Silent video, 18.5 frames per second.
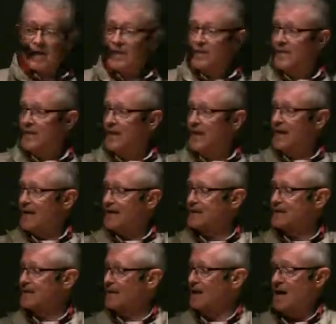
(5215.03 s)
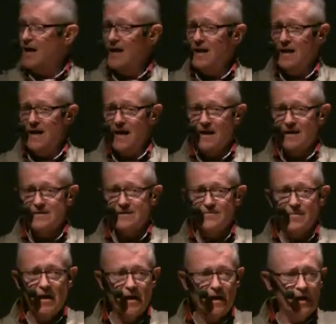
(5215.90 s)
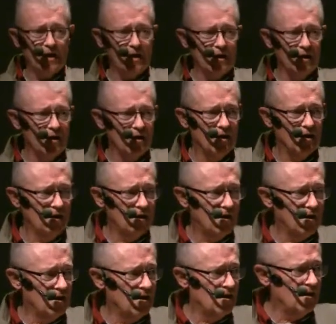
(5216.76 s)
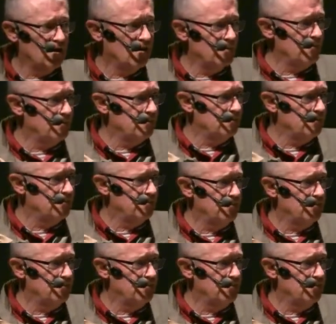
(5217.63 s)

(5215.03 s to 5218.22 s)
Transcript: The next slide has my um,